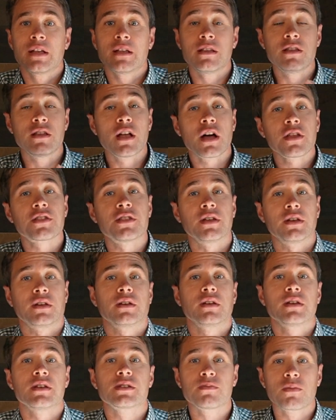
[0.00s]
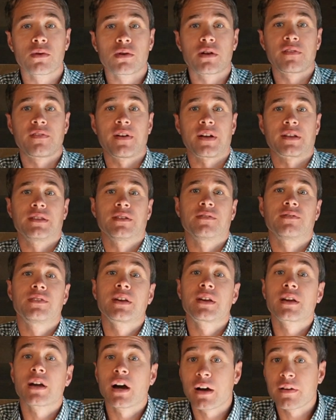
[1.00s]
nothing is more effective
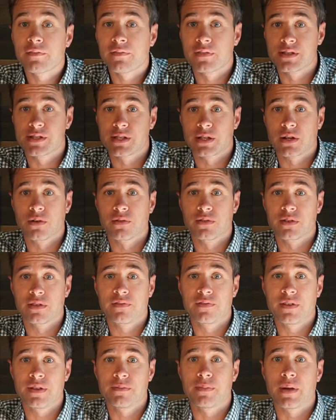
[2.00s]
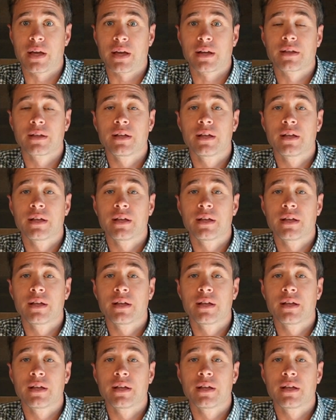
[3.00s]
than conferencing over the feedback.